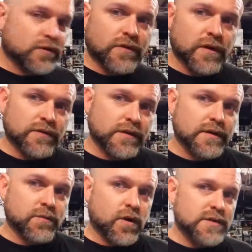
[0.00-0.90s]

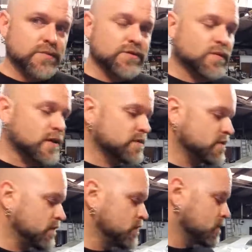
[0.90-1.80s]
on prosperous ways in
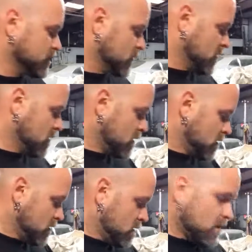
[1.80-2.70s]
the future.
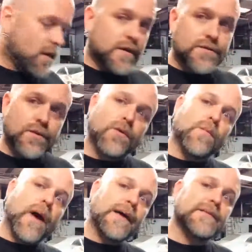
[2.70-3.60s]
All right, so
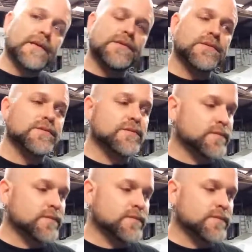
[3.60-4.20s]
back to this.